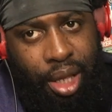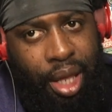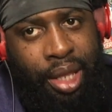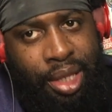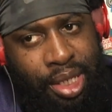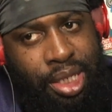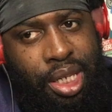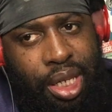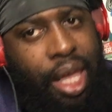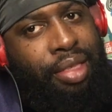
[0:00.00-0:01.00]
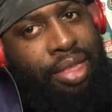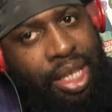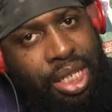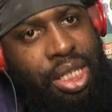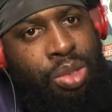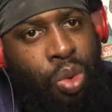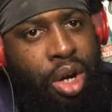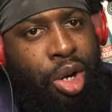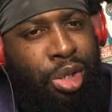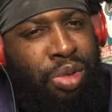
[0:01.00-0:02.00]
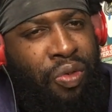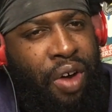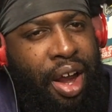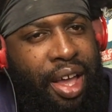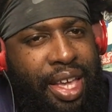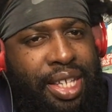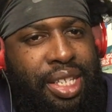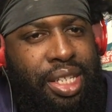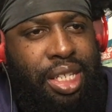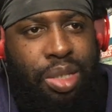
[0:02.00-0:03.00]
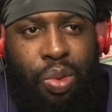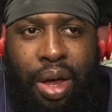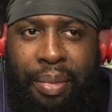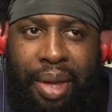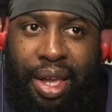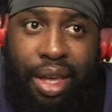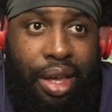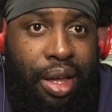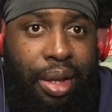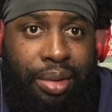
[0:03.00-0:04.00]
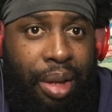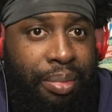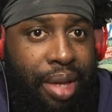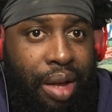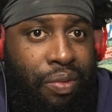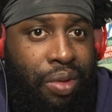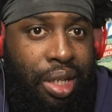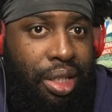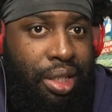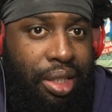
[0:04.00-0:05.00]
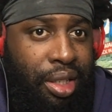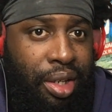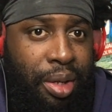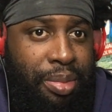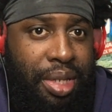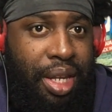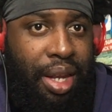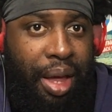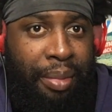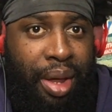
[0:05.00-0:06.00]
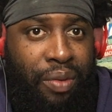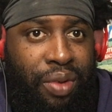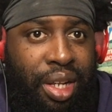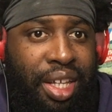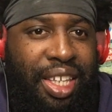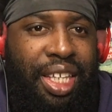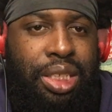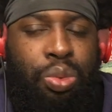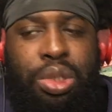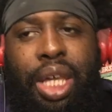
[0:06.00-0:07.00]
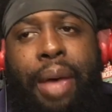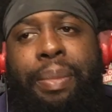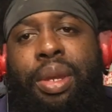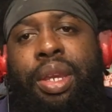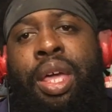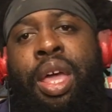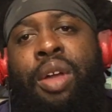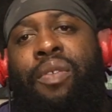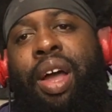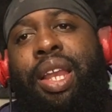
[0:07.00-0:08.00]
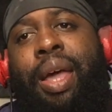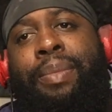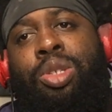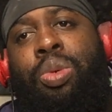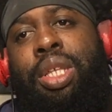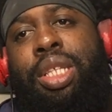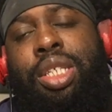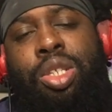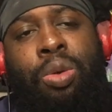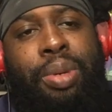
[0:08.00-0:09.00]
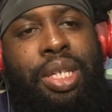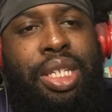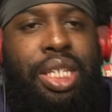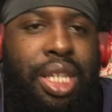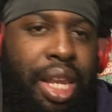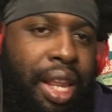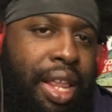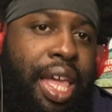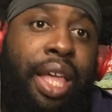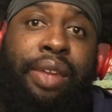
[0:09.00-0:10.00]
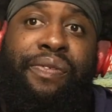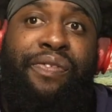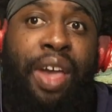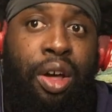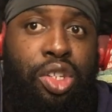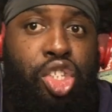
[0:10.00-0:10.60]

and this this is one of those rare instances where I'm like, uh, I, I, am not really, you know, I'm not, I'm not really against what's happening right now between these two because it's it felt